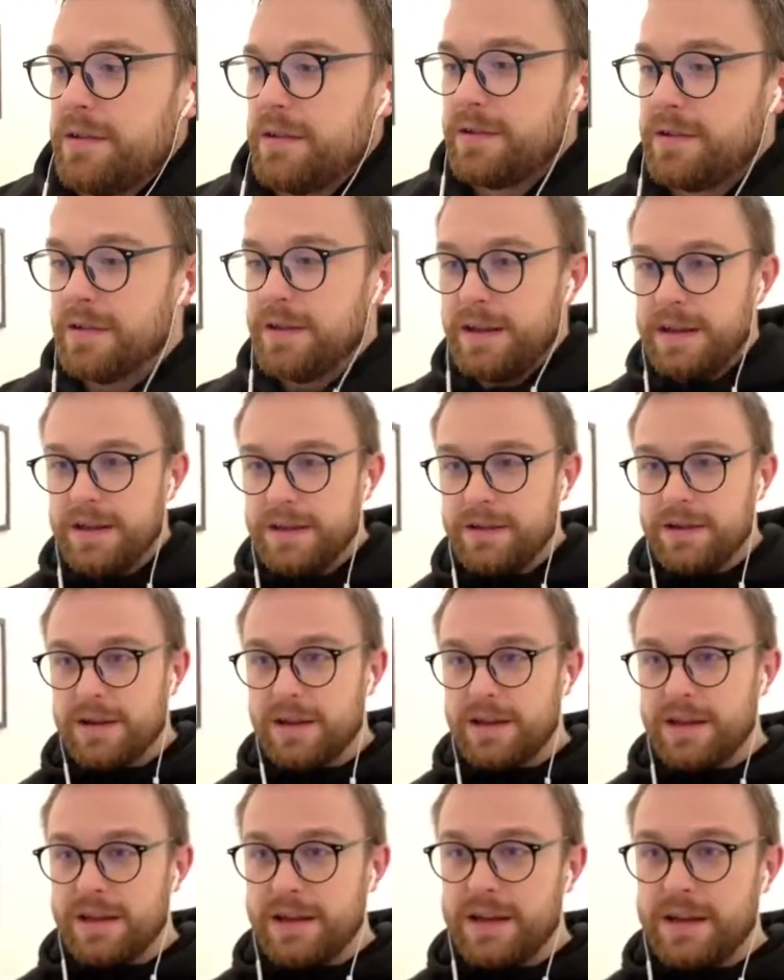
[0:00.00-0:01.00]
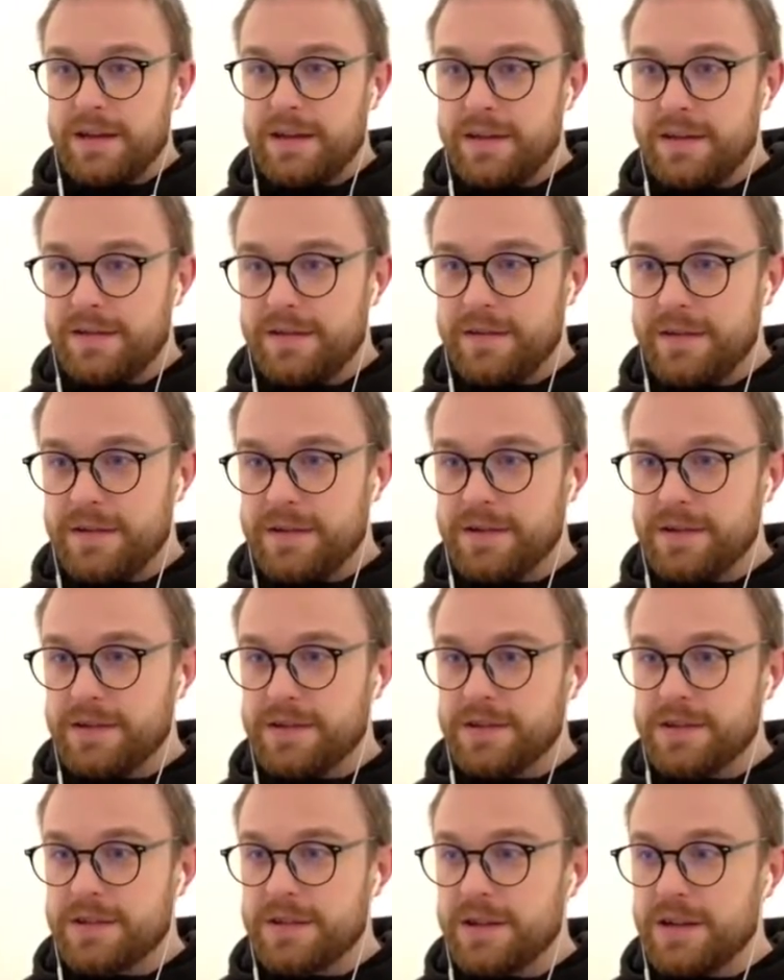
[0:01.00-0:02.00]
And look at that, they're
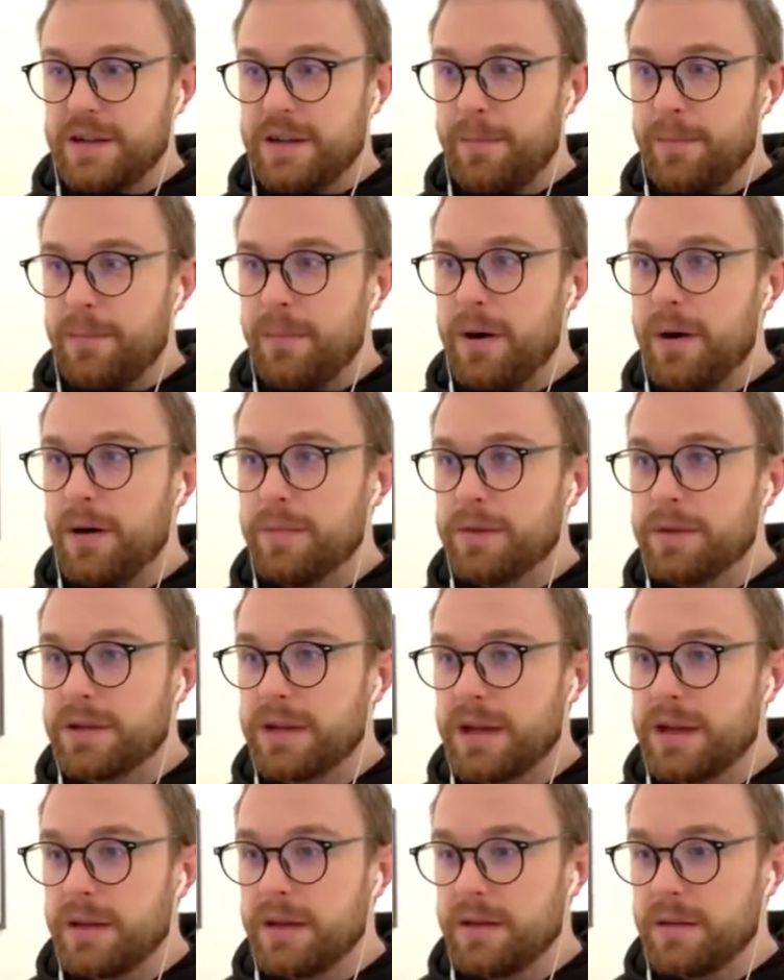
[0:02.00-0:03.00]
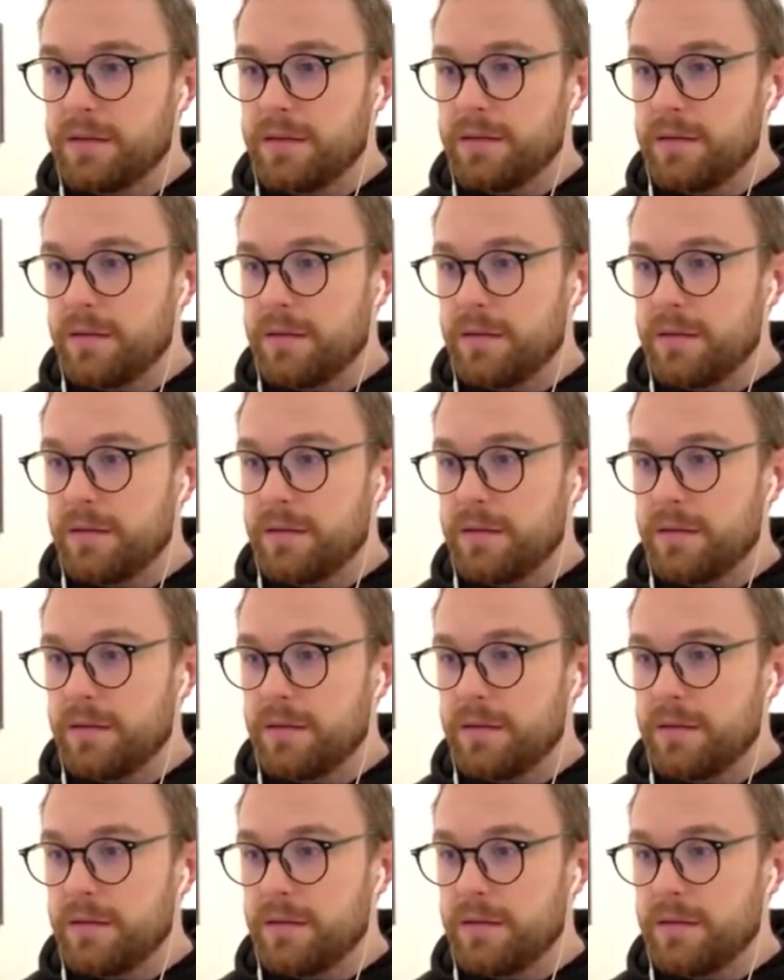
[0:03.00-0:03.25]
just gonna pummel down